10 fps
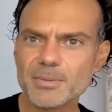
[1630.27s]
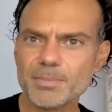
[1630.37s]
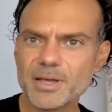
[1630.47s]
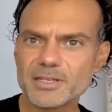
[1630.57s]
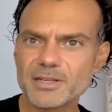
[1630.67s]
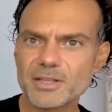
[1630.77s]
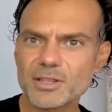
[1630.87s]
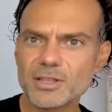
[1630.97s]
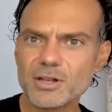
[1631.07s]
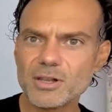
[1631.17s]
but
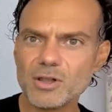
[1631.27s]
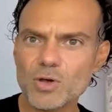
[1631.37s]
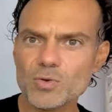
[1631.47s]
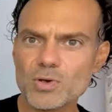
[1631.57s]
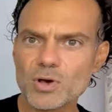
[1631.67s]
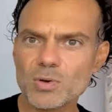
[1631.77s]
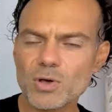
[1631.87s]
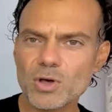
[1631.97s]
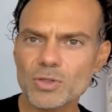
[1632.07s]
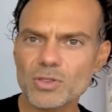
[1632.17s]
the
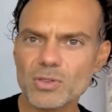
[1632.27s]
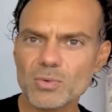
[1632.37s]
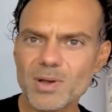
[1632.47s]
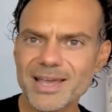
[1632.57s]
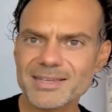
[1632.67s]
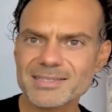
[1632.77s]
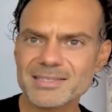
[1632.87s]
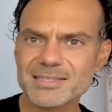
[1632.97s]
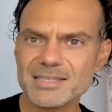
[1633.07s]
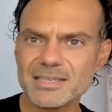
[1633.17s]
logo on the wax
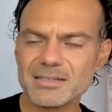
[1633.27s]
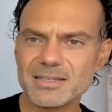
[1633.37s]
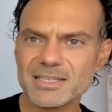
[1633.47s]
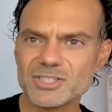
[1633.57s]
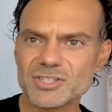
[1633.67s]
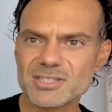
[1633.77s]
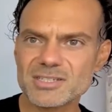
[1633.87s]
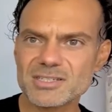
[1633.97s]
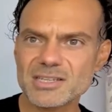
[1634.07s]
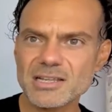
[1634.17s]
seal is just a
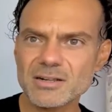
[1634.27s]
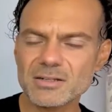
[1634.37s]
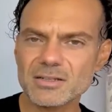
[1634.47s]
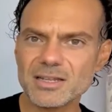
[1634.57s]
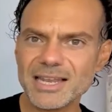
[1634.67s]
single